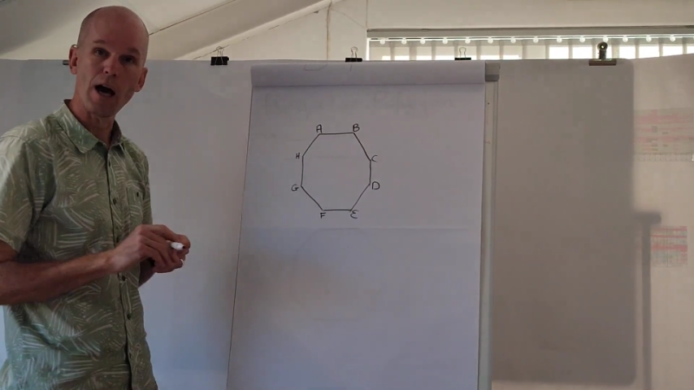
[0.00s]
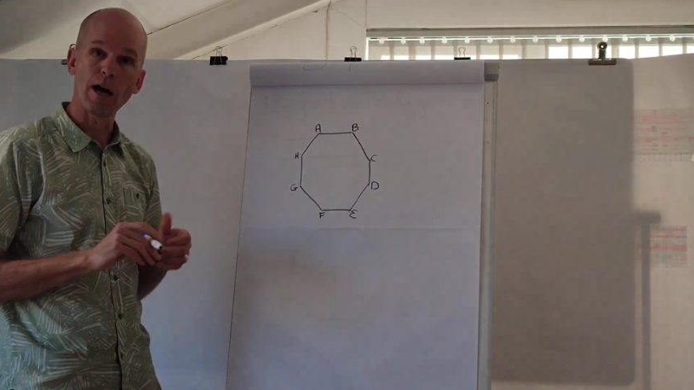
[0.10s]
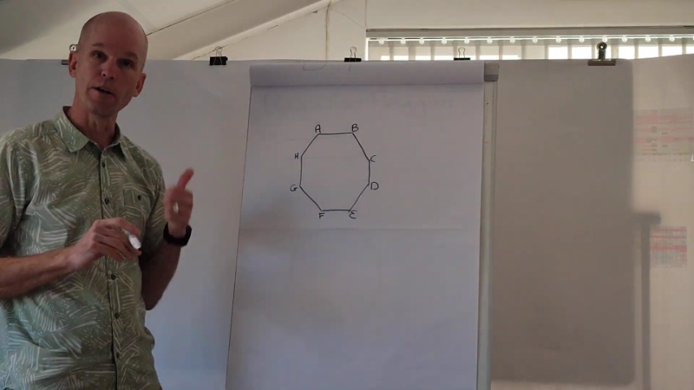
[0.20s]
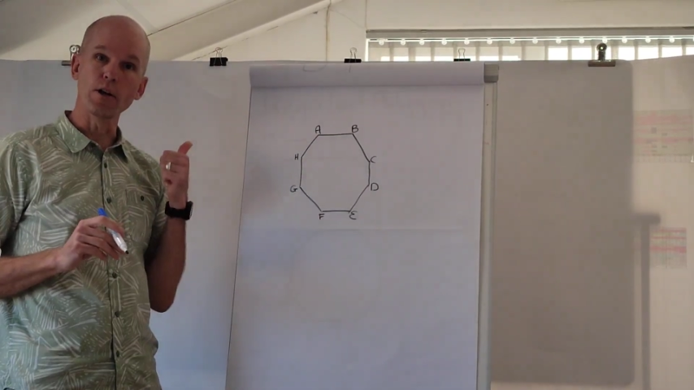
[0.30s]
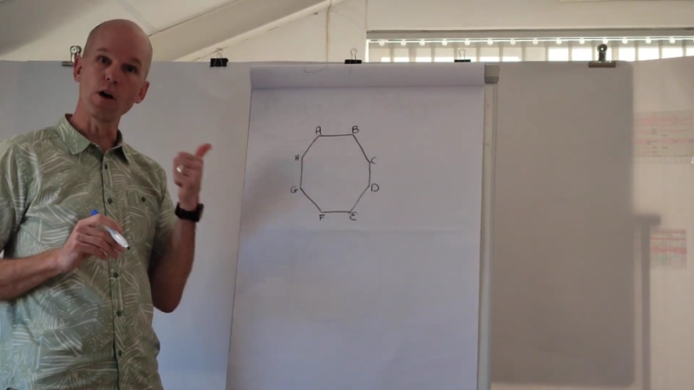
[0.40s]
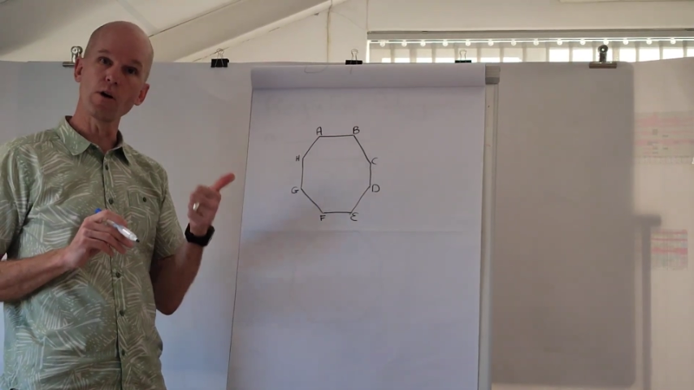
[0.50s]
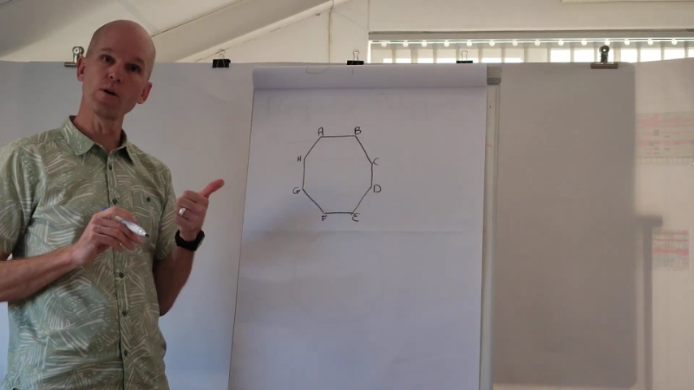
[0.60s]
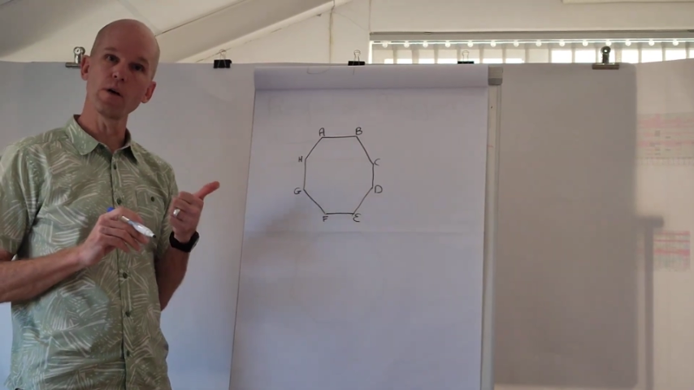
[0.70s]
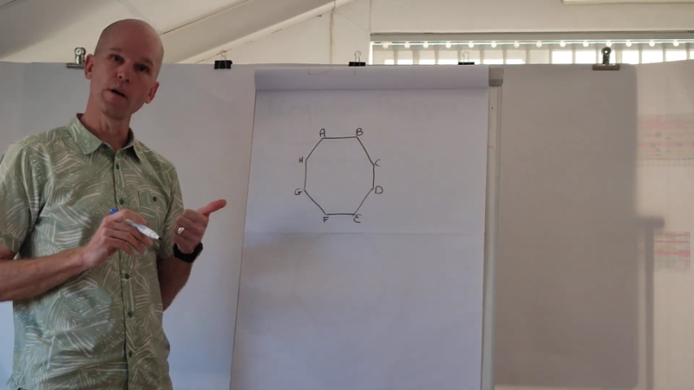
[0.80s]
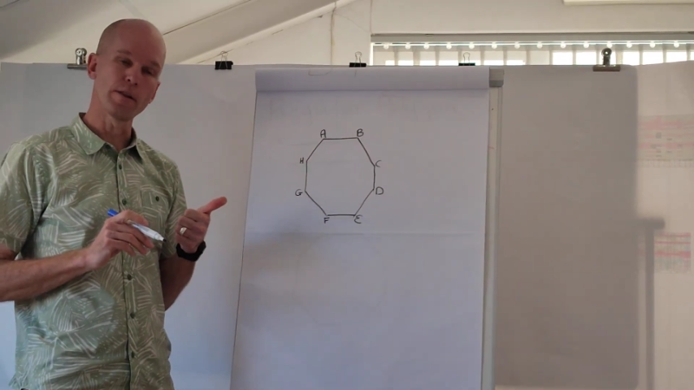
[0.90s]
I
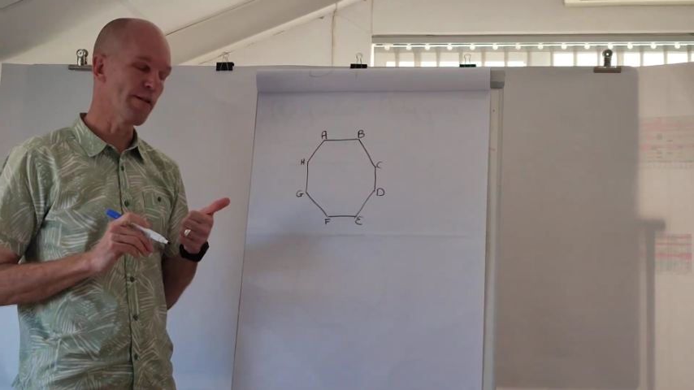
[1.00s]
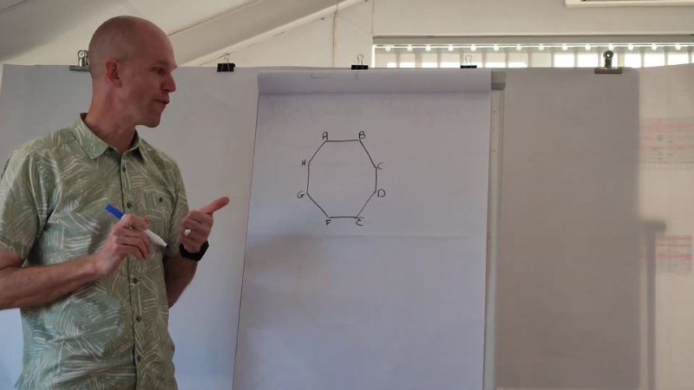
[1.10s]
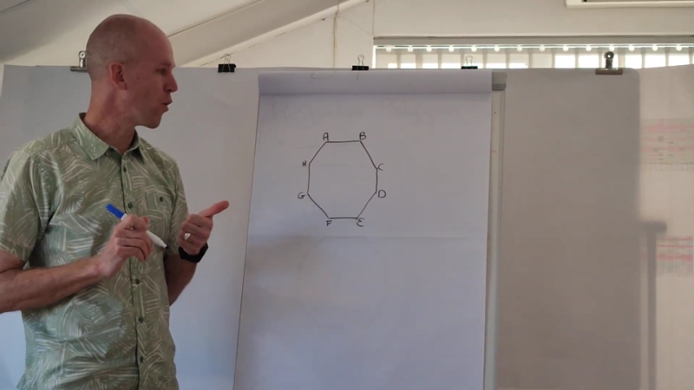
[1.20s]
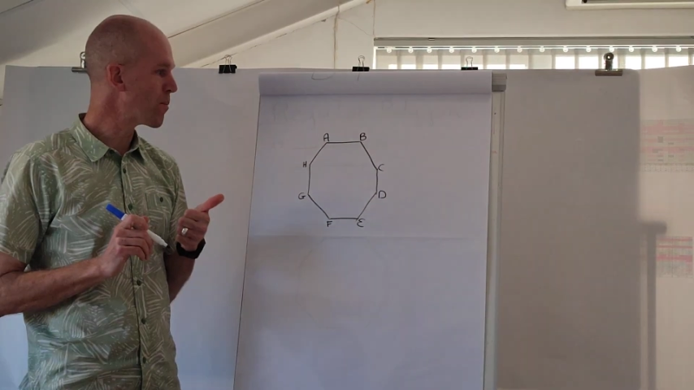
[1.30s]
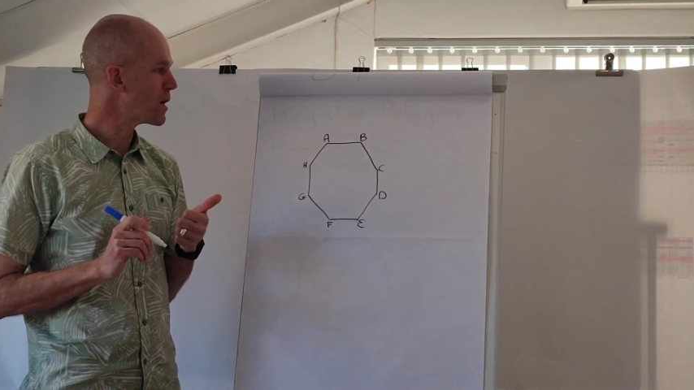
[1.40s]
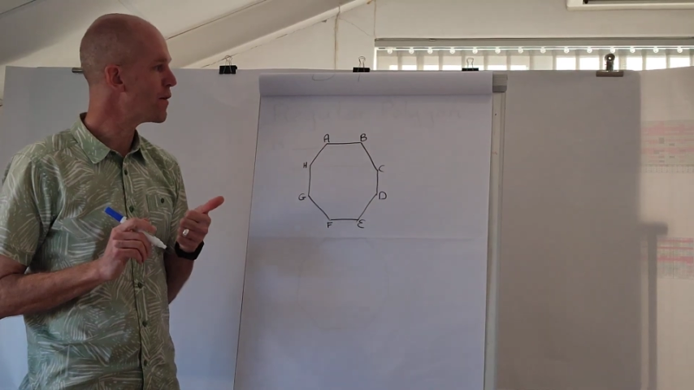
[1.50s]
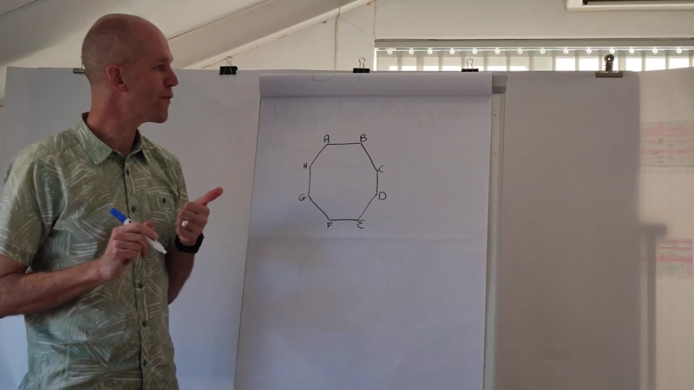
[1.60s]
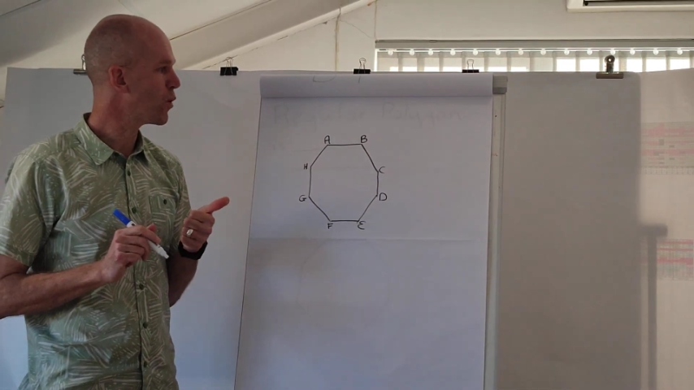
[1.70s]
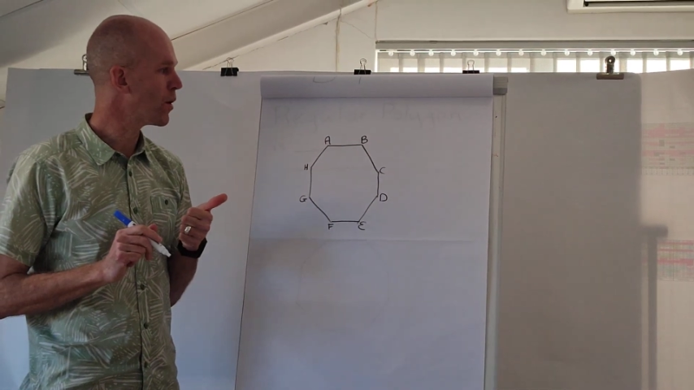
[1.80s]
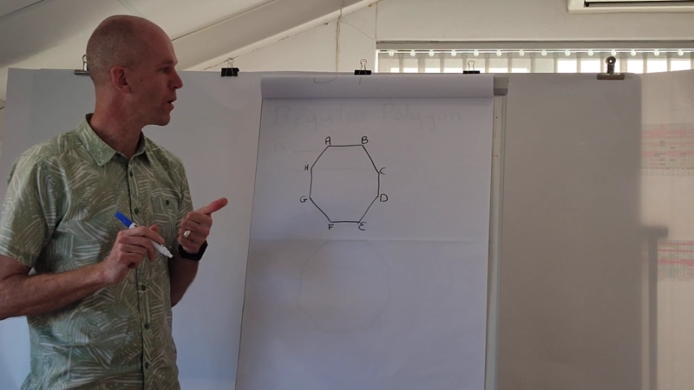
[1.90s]
know the formula
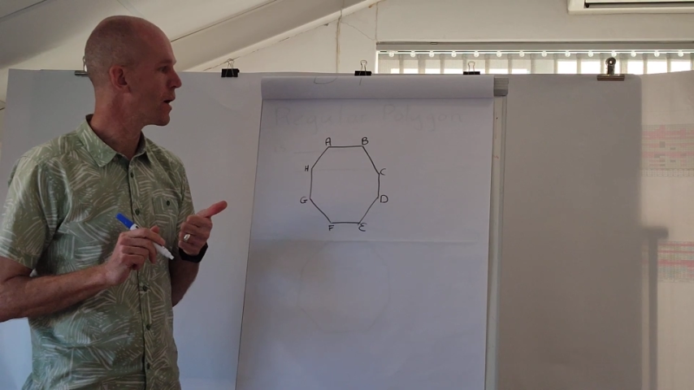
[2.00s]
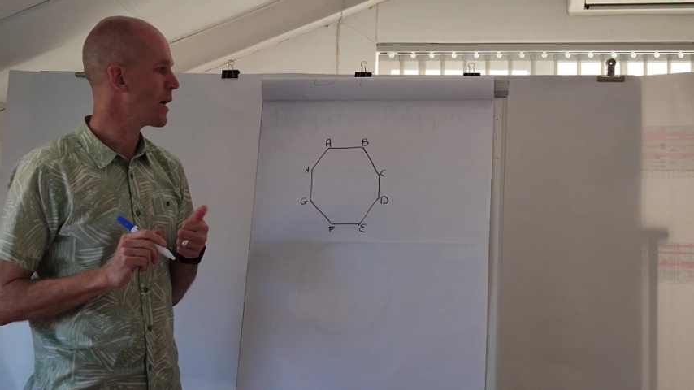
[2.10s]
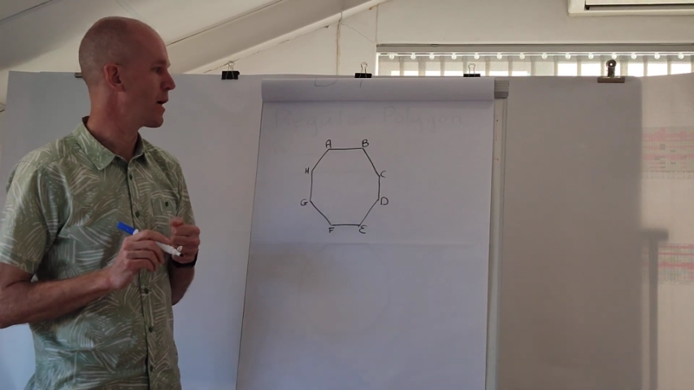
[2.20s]
for